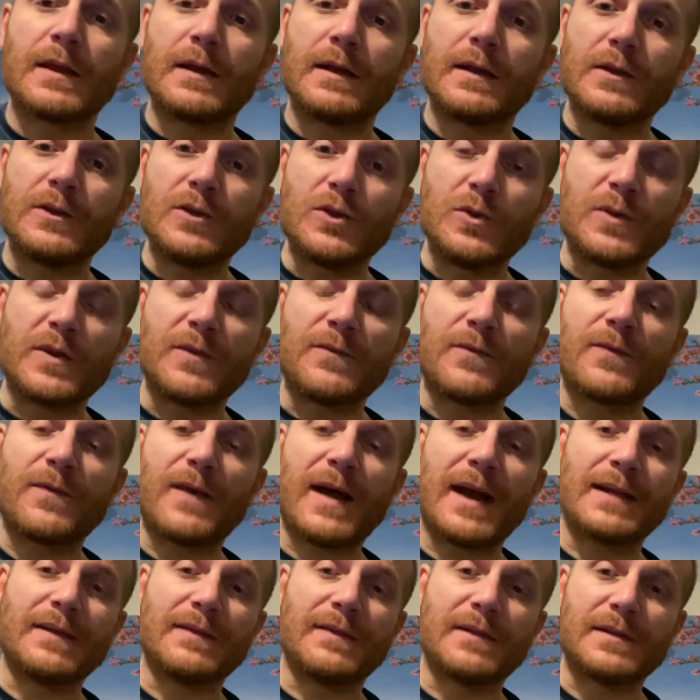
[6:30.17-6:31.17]
you can
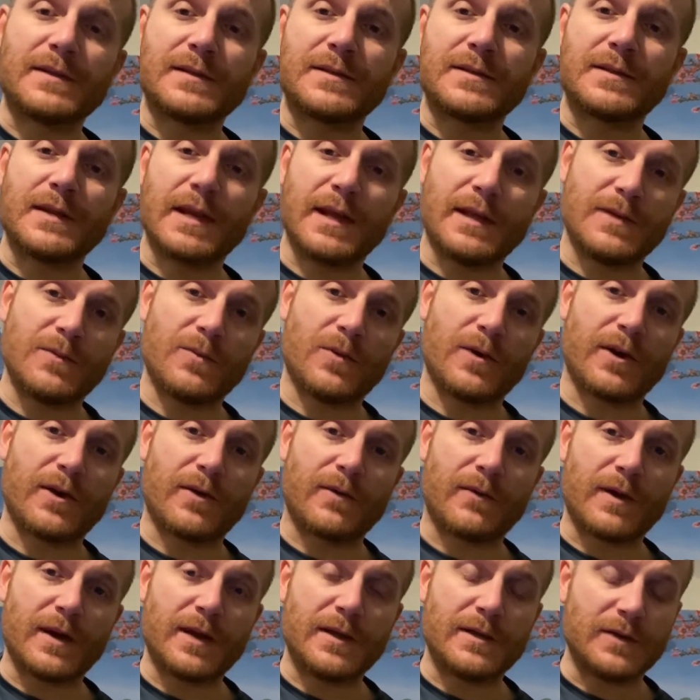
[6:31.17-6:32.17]
find this anywhere,
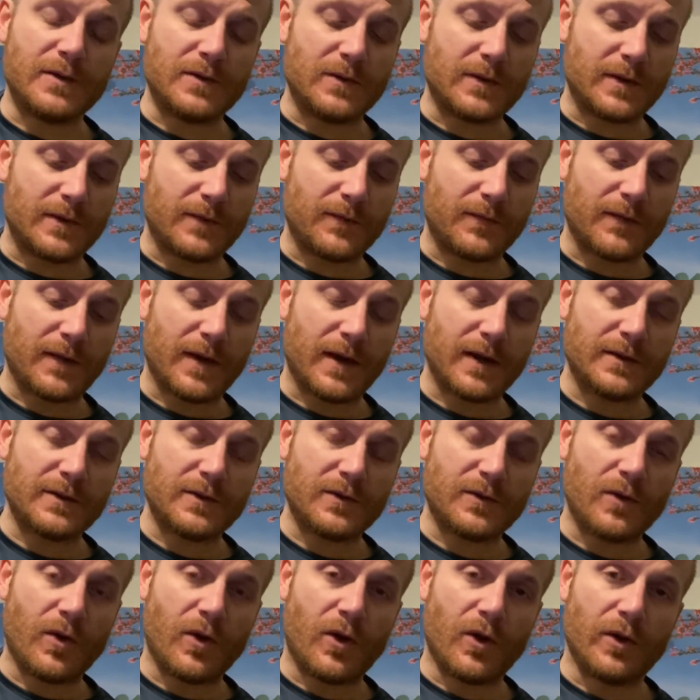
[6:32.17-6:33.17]
right? You can find
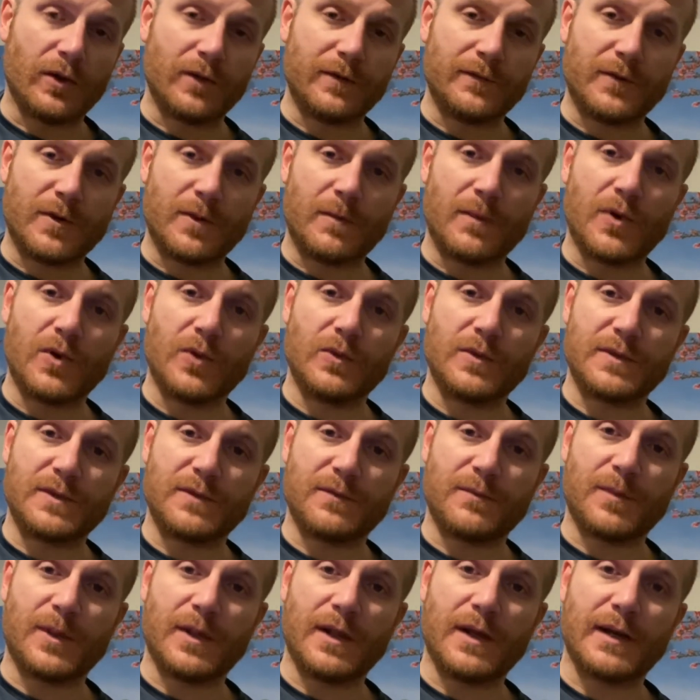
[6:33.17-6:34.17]
all of your modes
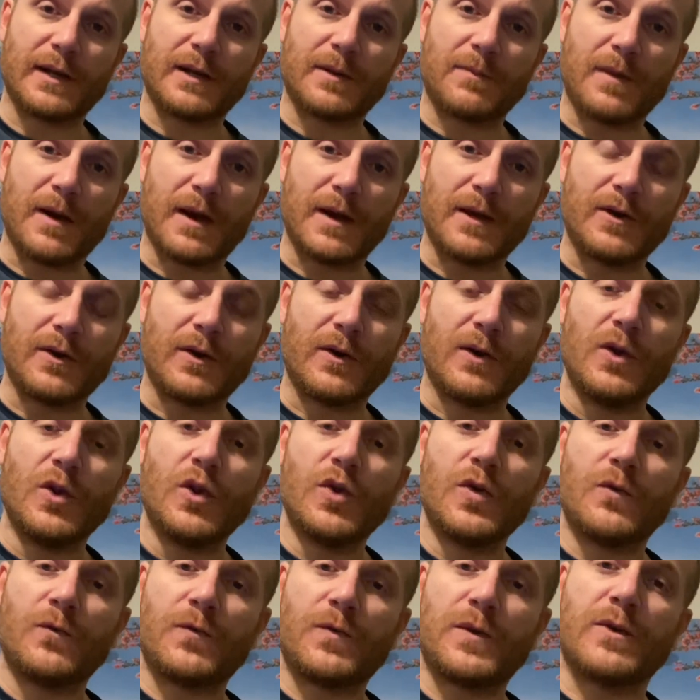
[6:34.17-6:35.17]
of melodic minor,
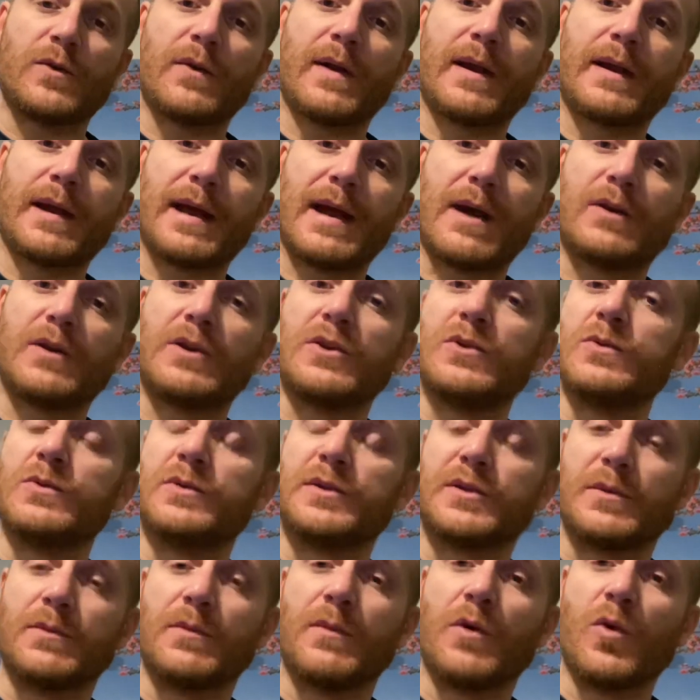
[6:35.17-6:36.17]
figure out how to use
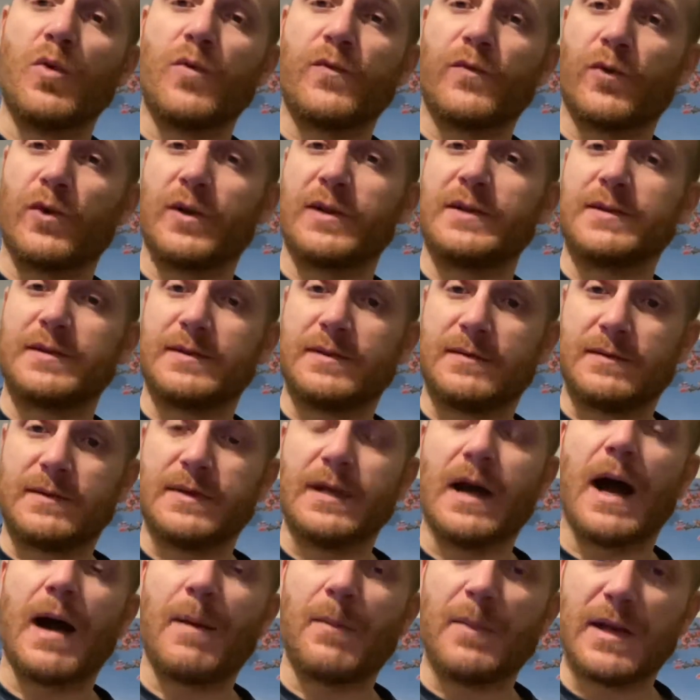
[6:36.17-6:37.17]
them over a
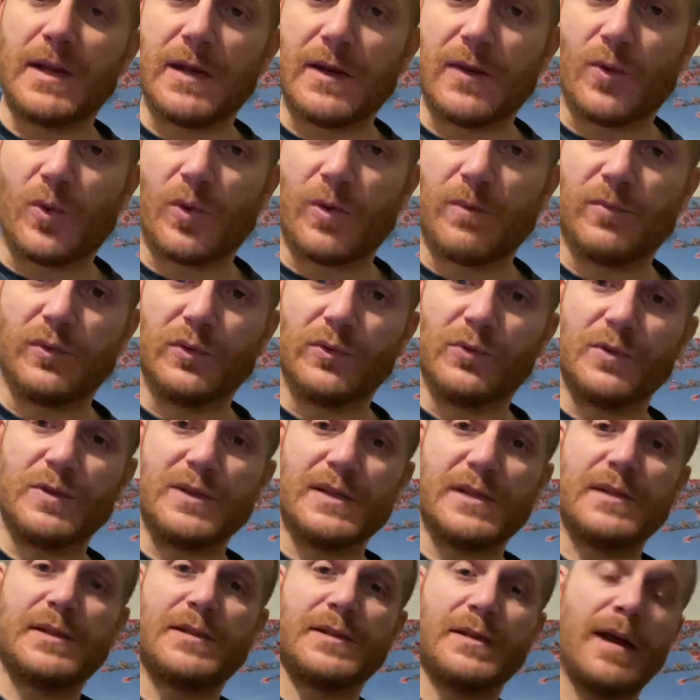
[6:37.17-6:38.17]
dominant or
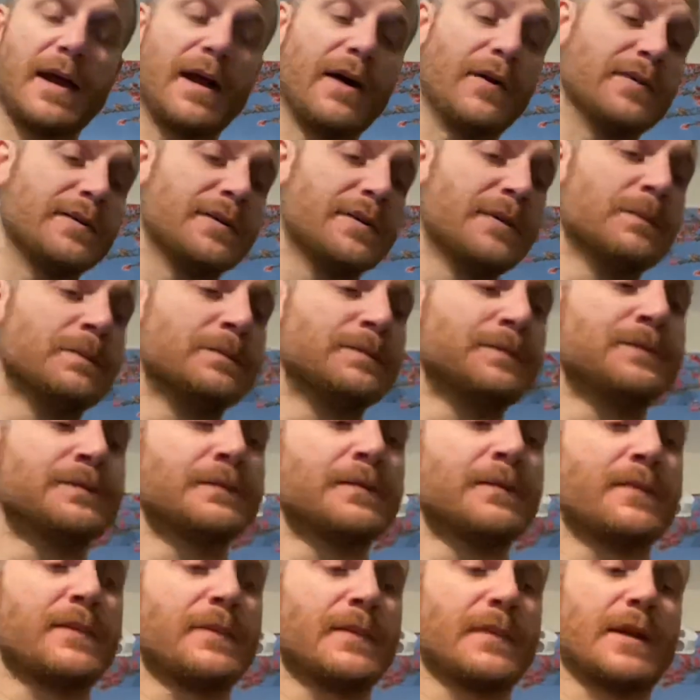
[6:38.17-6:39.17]
bluesy sound.
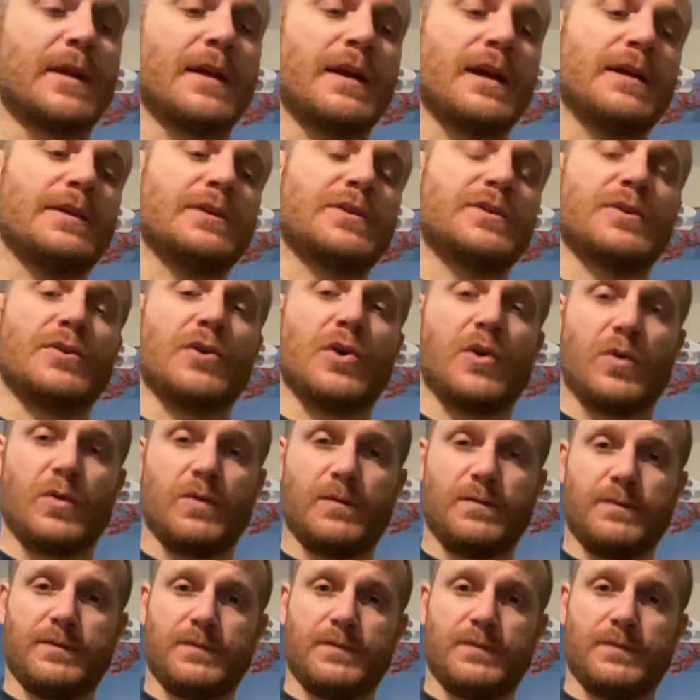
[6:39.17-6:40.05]
And so,